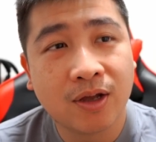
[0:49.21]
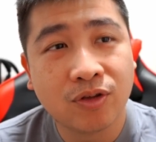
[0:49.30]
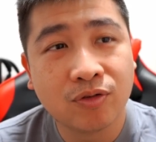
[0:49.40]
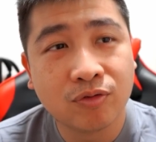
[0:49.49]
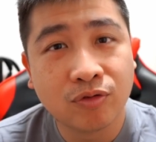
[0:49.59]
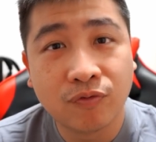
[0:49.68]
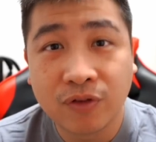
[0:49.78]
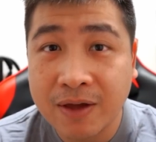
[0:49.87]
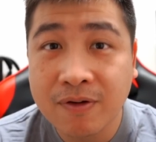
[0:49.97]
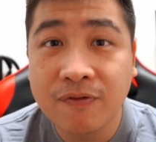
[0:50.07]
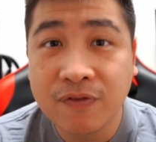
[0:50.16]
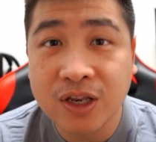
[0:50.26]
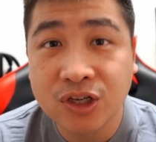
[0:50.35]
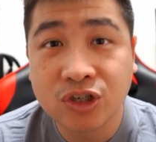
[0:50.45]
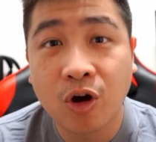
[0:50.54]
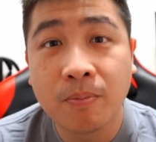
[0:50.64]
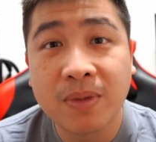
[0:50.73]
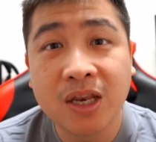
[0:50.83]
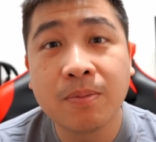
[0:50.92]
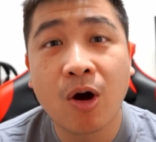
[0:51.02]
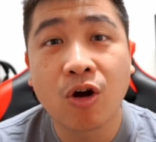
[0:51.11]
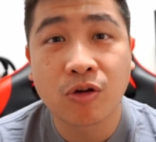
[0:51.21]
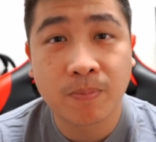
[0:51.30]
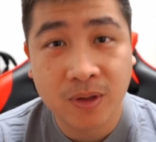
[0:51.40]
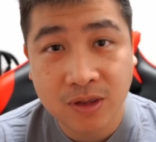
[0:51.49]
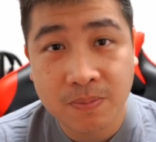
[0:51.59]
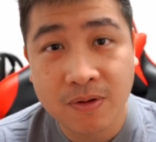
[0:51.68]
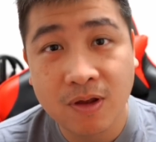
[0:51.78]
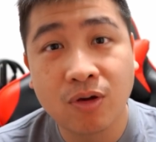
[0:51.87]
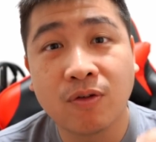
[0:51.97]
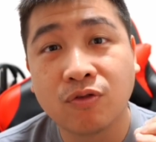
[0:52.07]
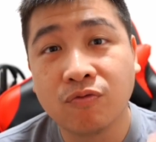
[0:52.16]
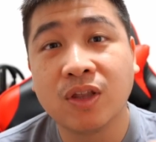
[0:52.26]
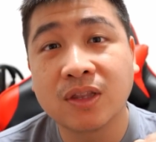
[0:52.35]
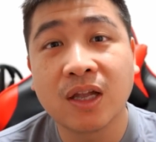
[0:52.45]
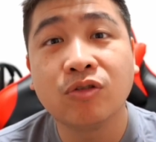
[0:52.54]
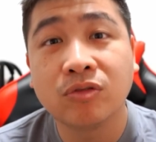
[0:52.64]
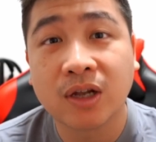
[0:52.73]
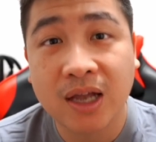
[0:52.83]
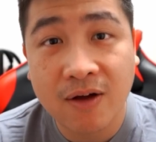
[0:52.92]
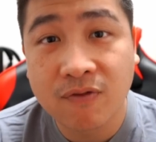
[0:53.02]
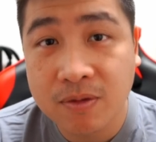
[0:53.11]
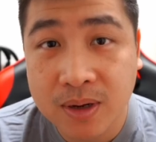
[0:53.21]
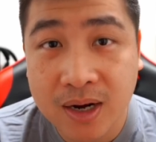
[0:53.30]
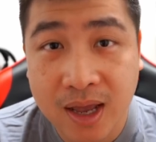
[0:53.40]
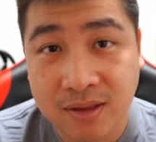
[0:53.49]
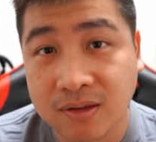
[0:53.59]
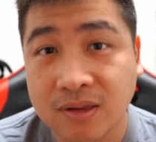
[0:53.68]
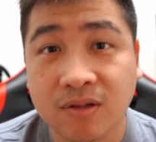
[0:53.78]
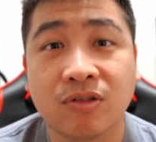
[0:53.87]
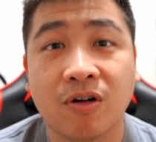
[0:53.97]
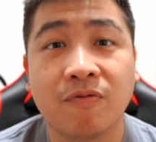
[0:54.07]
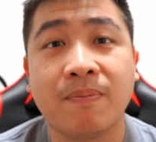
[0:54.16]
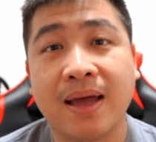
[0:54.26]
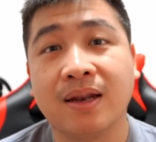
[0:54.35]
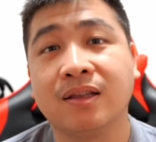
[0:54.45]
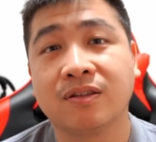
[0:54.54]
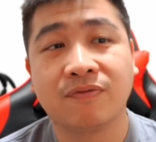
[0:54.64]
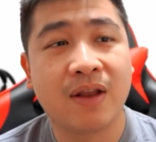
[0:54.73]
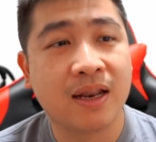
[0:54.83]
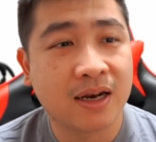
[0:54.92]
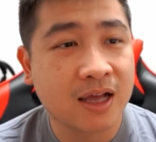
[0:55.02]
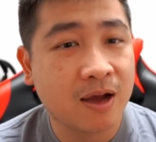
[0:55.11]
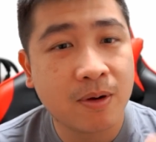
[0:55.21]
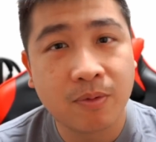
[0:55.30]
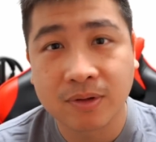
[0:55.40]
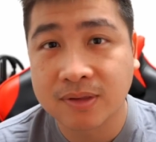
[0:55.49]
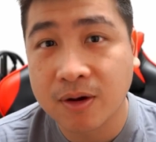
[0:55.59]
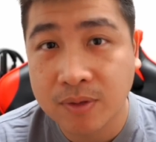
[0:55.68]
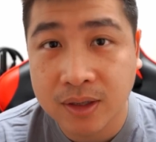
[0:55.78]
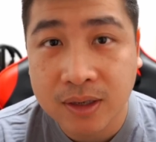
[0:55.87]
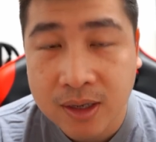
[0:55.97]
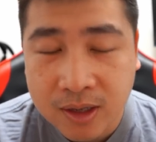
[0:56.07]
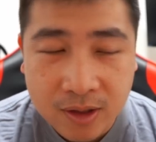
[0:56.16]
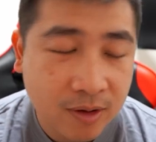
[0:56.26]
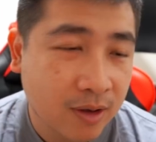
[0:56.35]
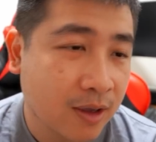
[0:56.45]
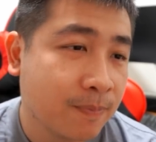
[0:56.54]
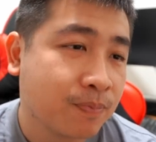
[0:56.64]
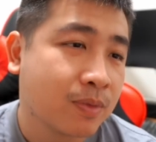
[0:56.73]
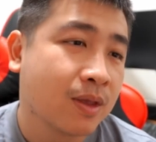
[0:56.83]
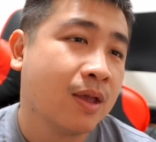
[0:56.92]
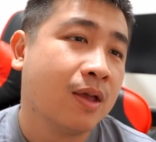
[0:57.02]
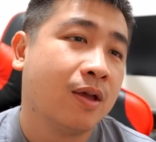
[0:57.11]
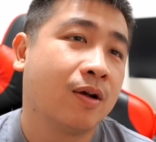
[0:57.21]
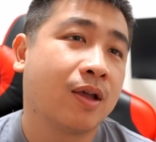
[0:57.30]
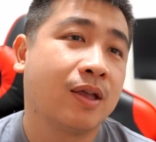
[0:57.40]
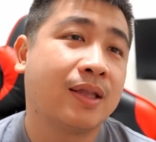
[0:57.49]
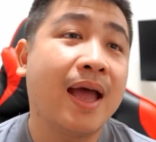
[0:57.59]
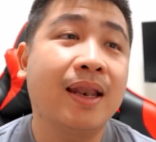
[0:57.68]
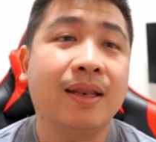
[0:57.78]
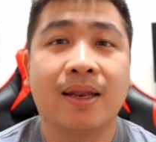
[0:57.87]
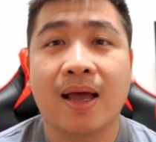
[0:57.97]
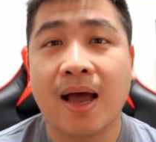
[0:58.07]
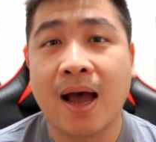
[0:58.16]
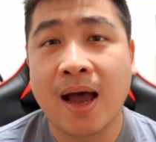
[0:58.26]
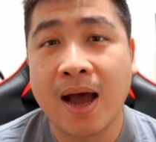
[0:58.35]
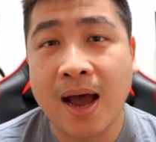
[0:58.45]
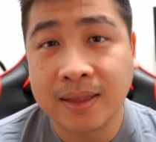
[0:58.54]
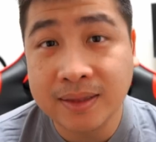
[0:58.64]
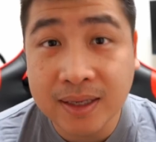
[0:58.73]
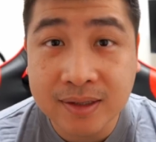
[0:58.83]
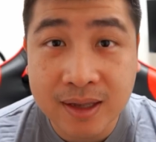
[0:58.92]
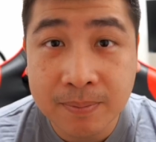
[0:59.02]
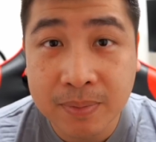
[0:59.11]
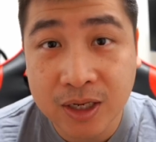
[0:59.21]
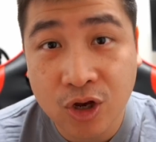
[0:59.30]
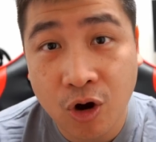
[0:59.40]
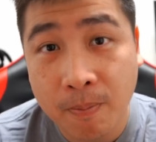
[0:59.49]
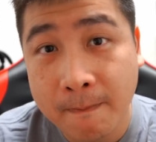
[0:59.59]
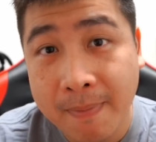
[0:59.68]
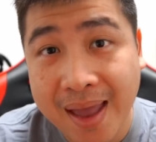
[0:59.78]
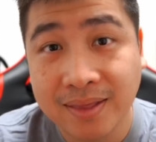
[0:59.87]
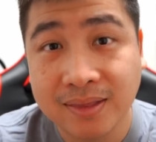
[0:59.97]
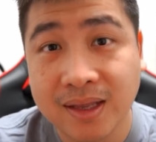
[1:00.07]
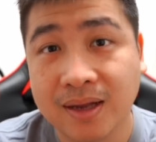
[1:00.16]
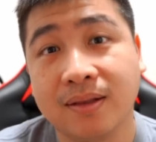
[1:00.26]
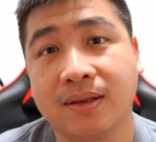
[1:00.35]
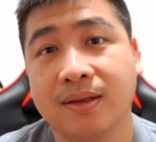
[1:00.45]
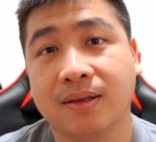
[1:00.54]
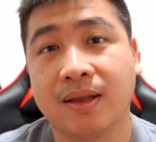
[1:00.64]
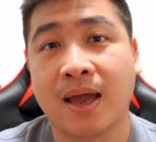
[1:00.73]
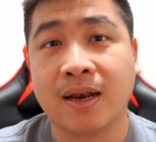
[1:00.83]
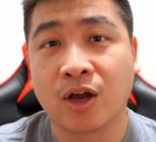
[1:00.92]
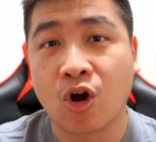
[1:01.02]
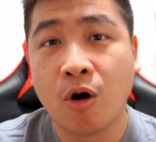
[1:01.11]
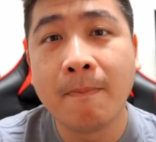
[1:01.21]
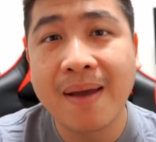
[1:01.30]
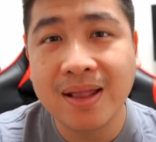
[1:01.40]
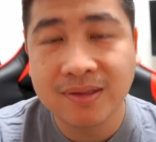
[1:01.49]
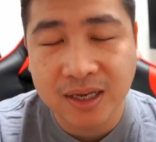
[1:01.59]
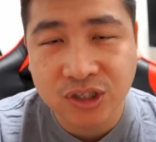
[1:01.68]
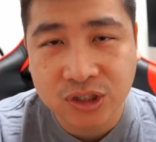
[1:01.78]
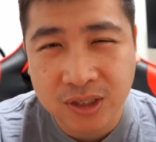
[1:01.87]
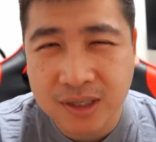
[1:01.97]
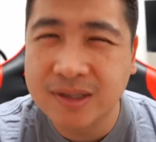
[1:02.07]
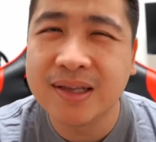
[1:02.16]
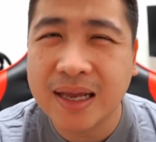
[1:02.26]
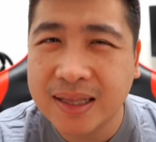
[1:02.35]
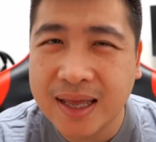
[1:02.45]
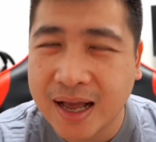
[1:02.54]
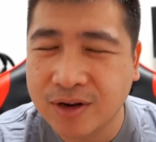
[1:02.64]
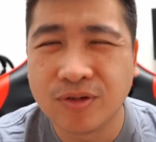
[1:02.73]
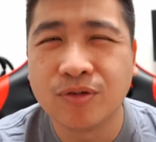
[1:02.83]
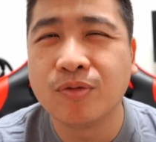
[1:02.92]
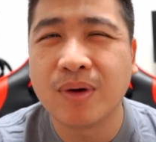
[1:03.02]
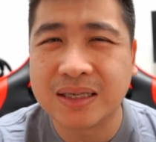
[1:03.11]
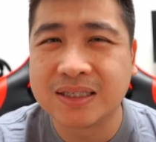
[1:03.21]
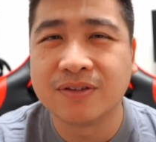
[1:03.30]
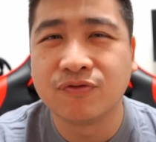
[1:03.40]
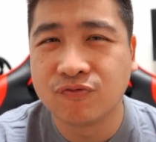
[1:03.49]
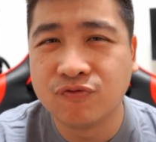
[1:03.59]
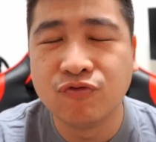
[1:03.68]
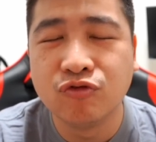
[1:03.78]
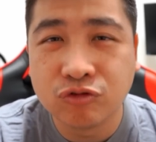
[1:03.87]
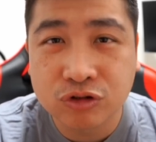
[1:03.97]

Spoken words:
you never finish your minimum occupancy period, you have to return to the government as a sales of balance flat, then the government will sell it. Okay, then I think somebody commented at the comment section. Is it like that? I don't know what is the full